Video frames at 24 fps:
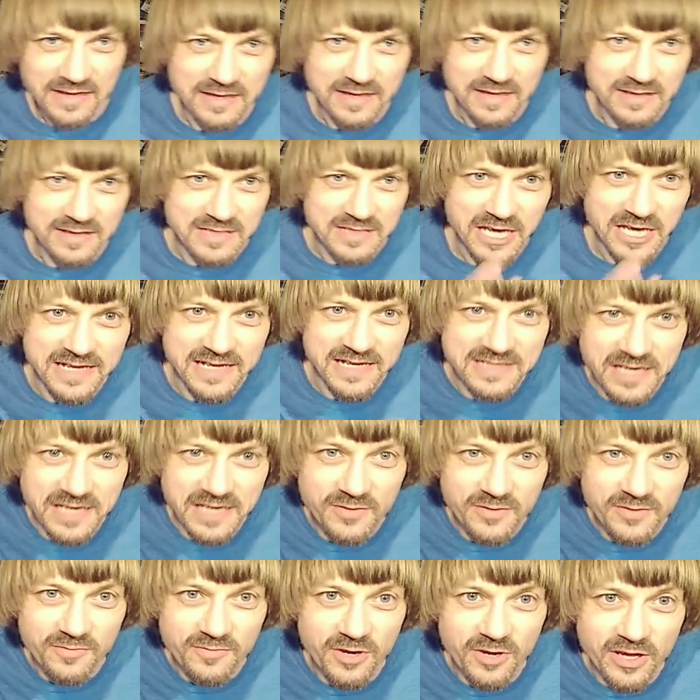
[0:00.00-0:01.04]
The chat's
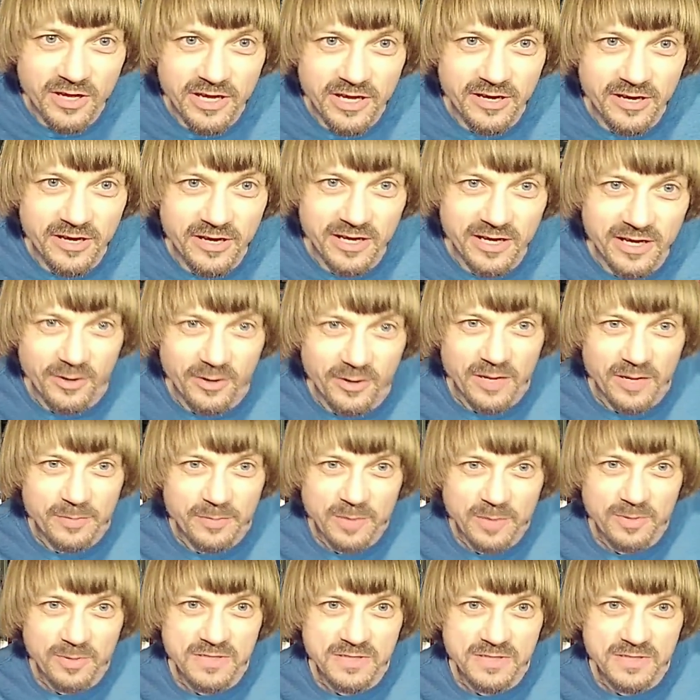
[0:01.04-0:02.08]
getting really good here. We got
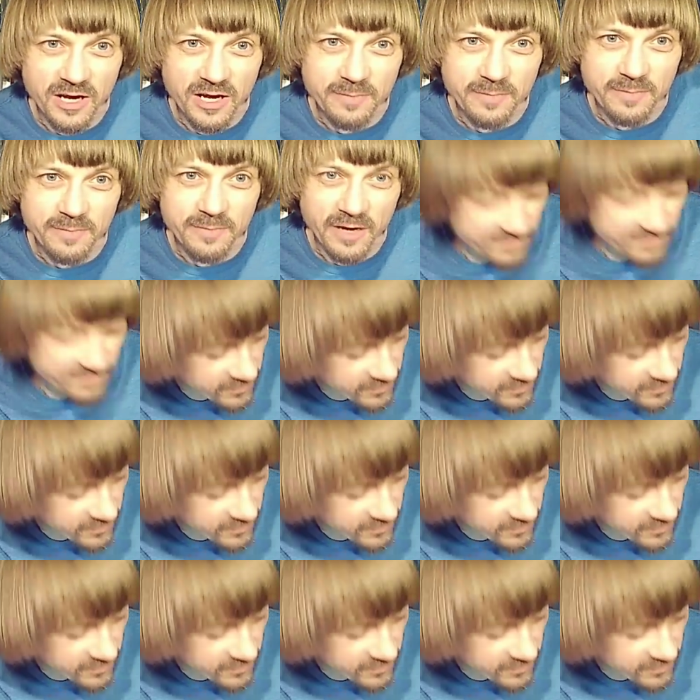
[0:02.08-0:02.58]
people talking about